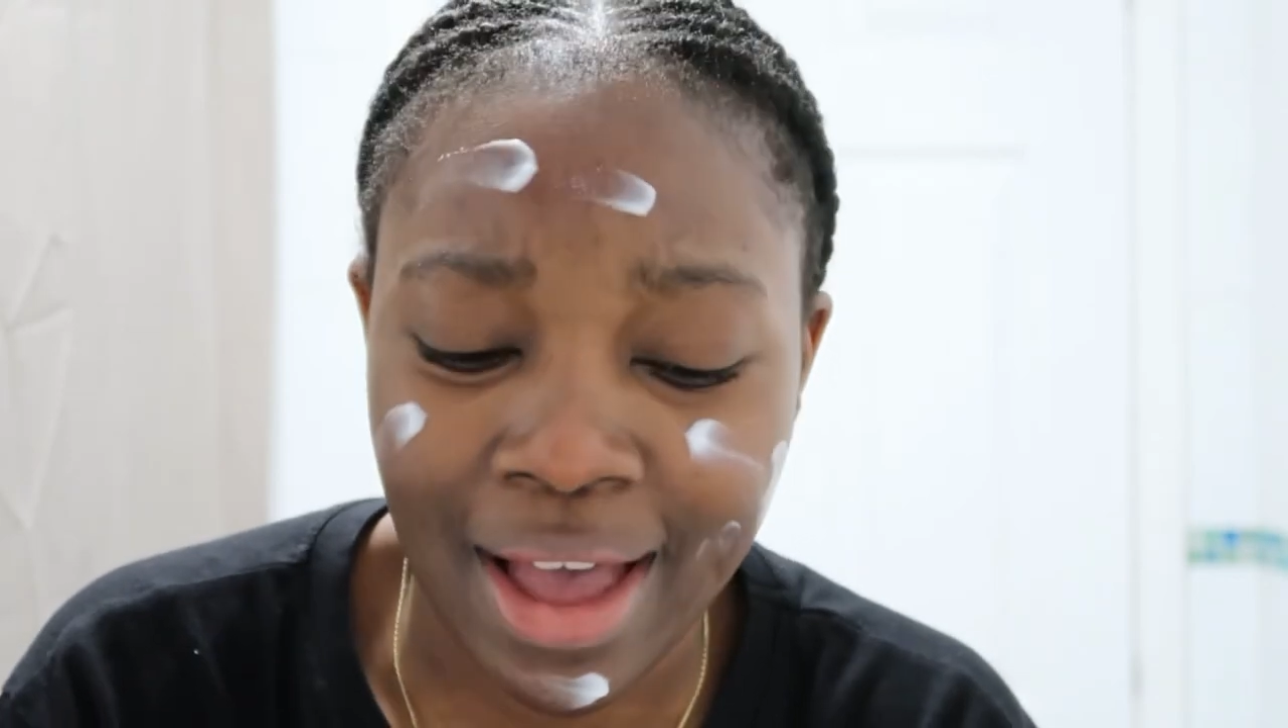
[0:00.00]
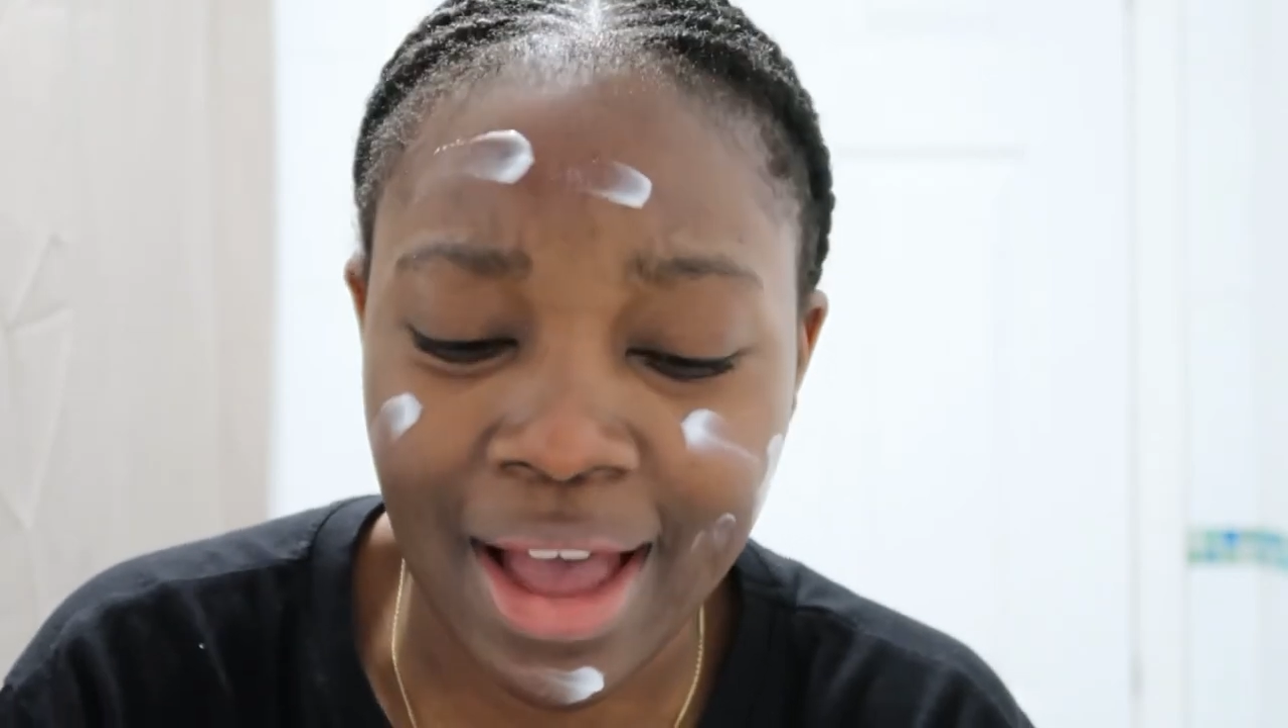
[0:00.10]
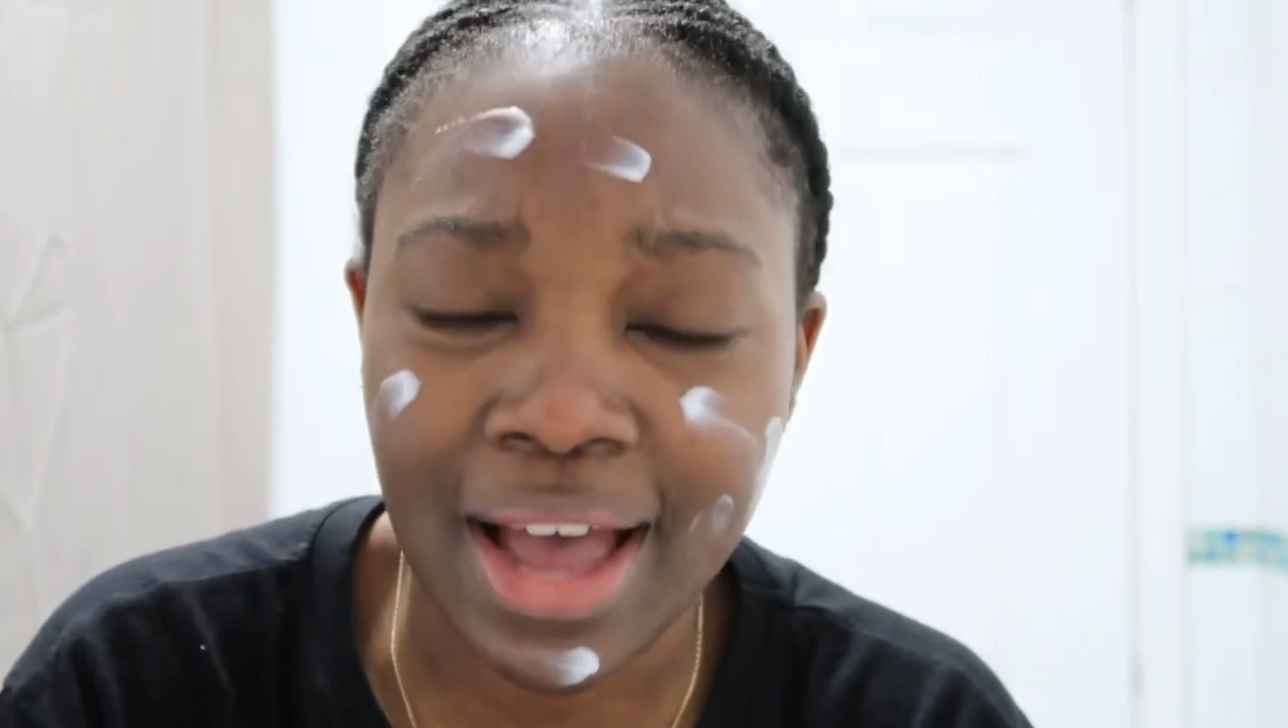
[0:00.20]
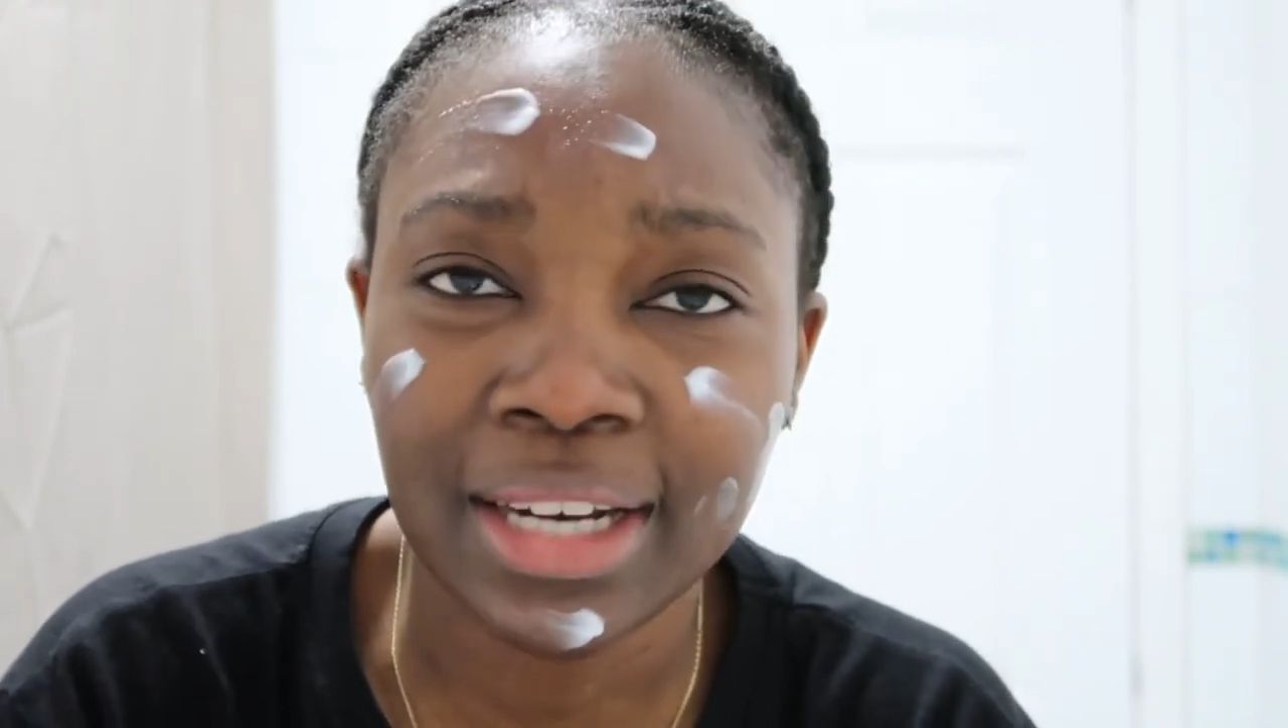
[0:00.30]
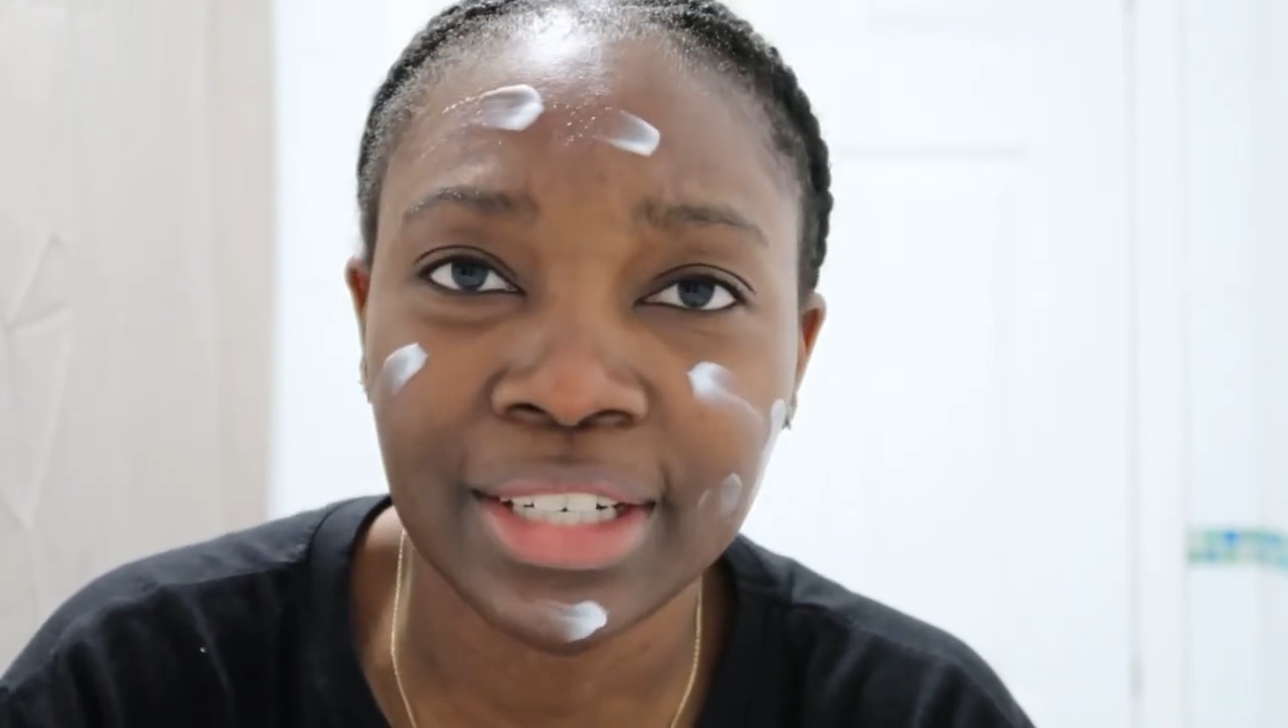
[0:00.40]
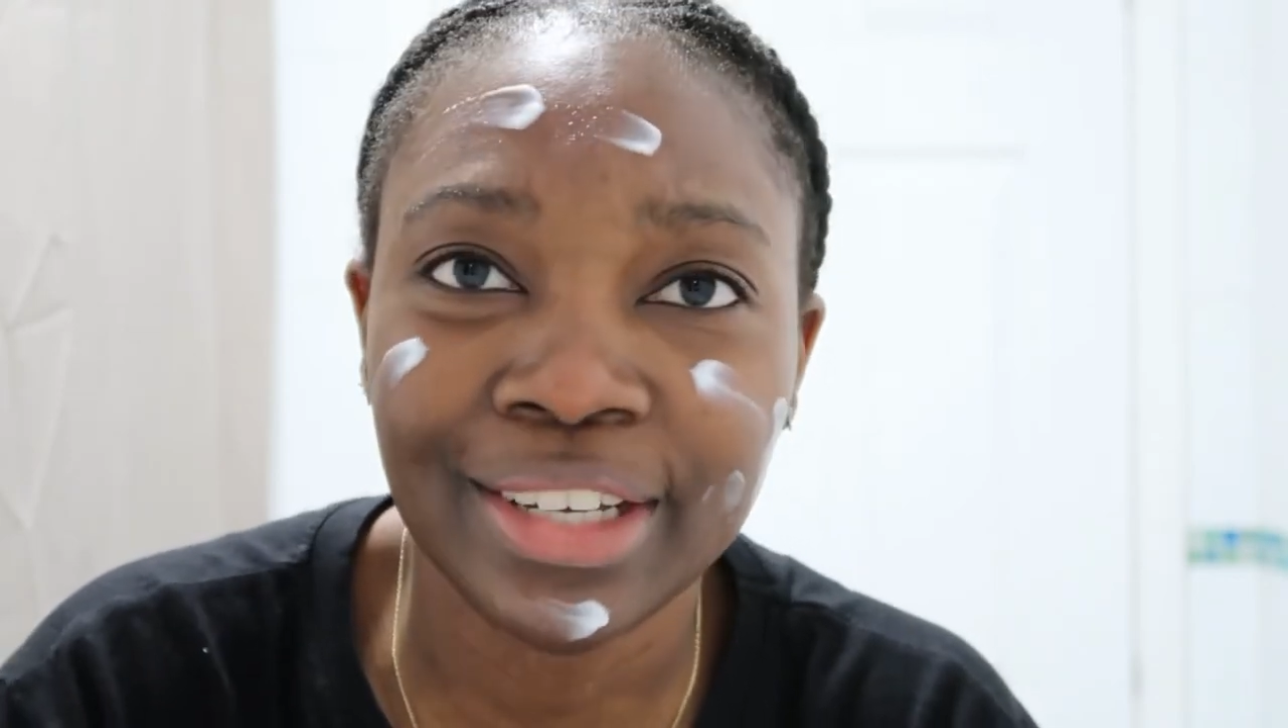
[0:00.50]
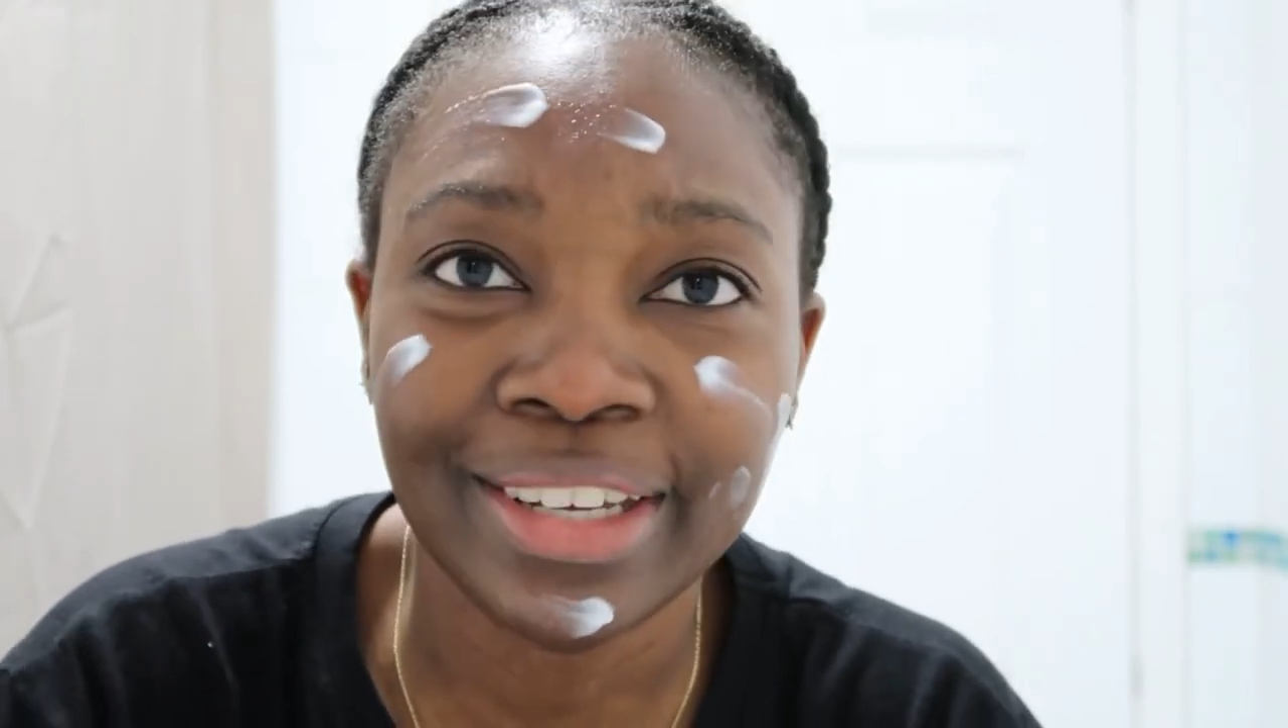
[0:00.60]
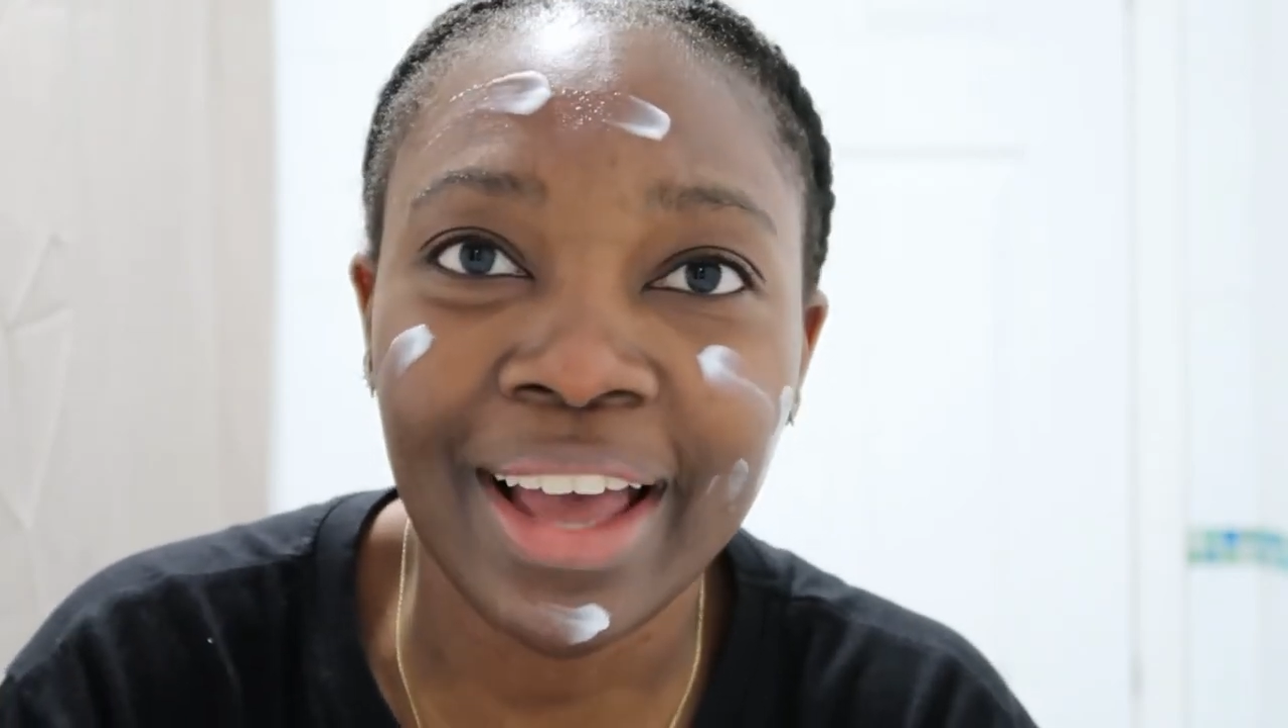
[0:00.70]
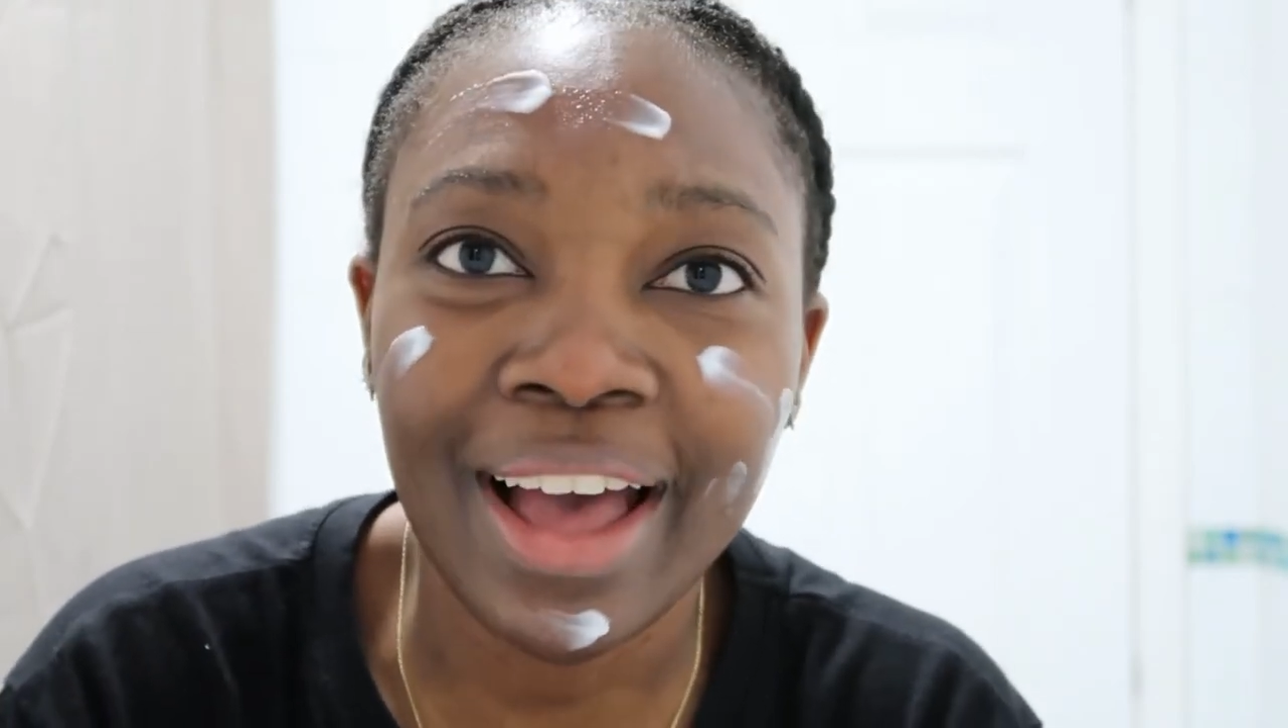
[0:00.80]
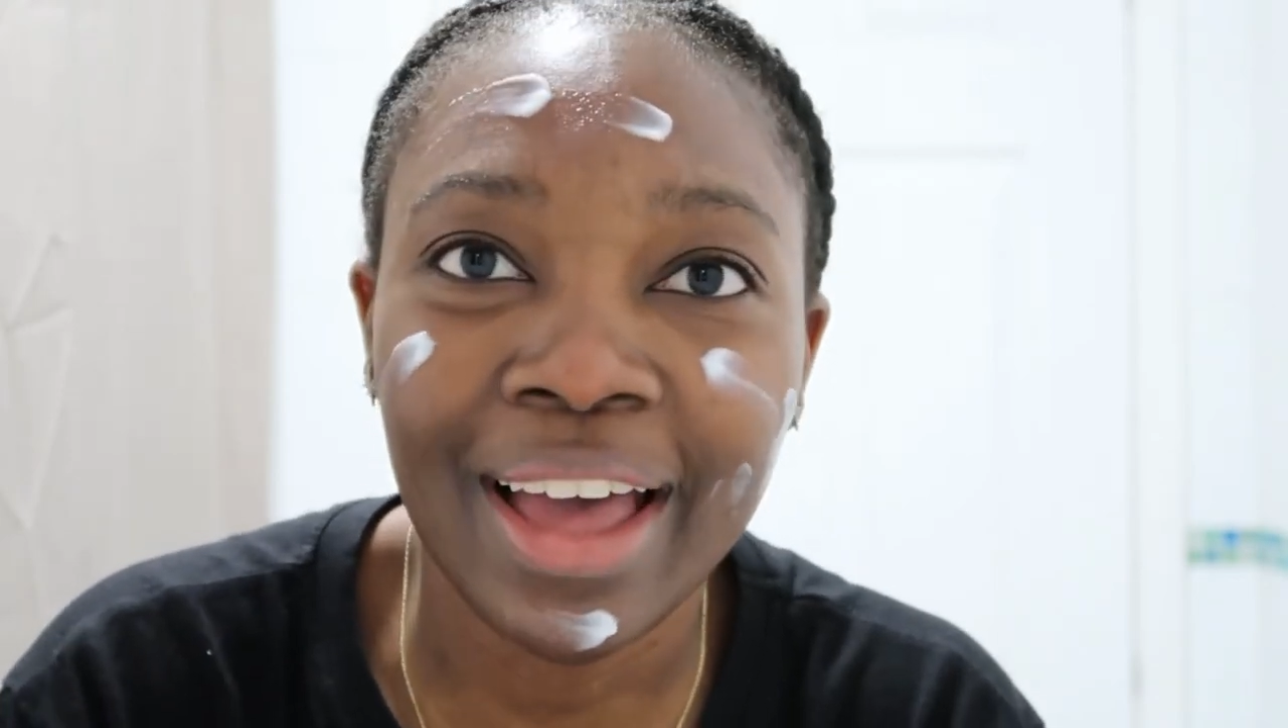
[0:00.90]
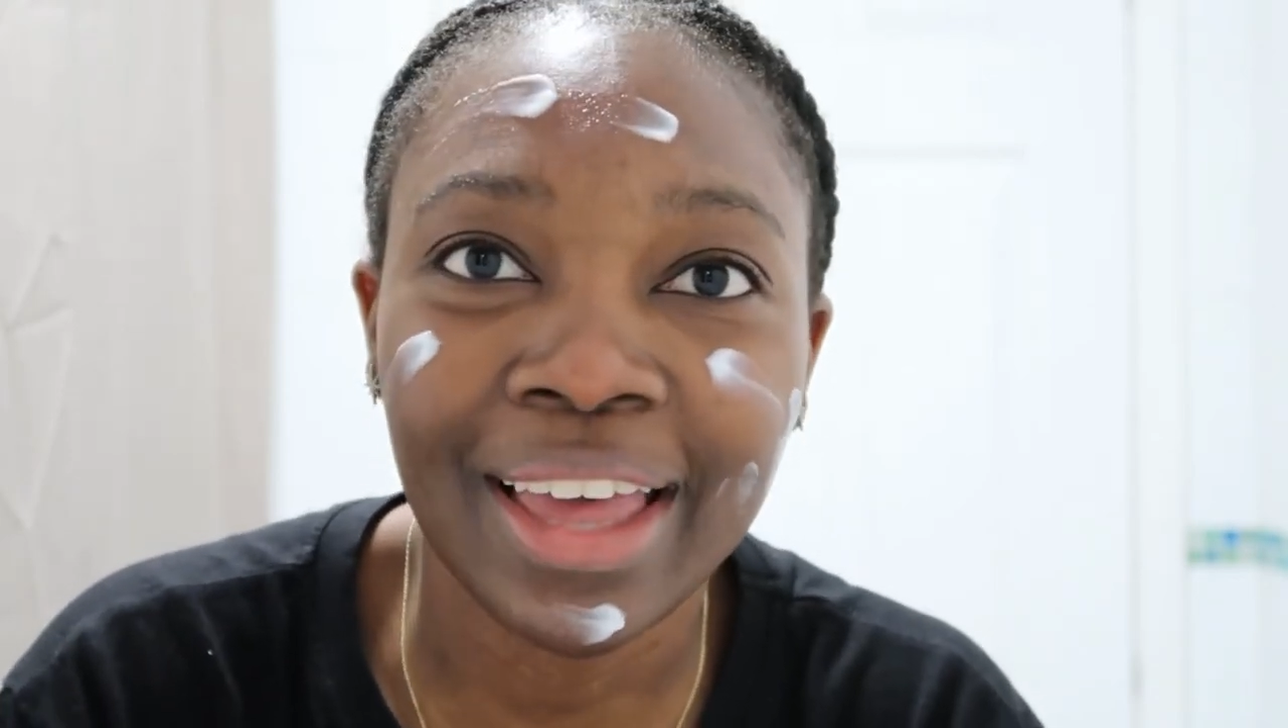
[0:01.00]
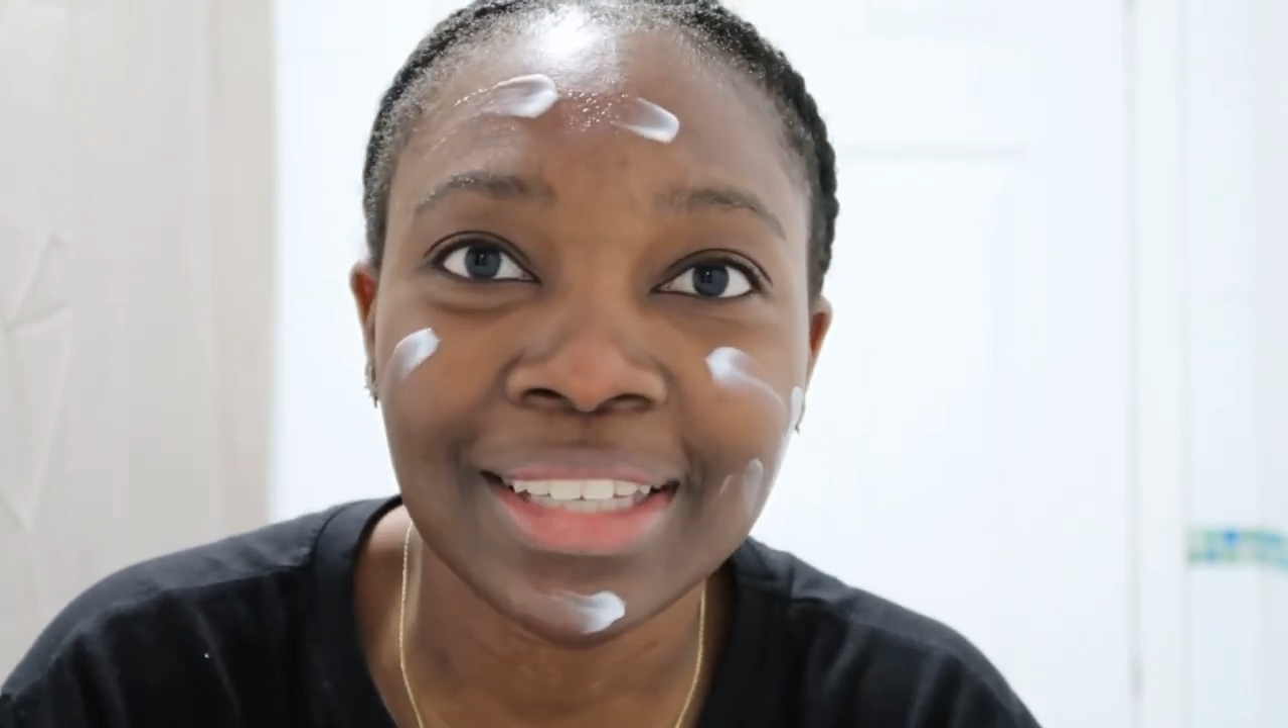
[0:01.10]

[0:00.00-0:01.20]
and yeah